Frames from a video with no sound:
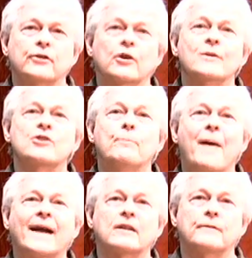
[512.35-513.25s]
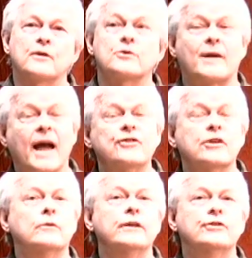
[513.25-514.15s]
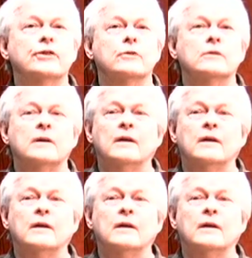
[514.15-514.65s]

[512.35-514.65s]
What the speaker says: You can always go back to the first one. I generally do.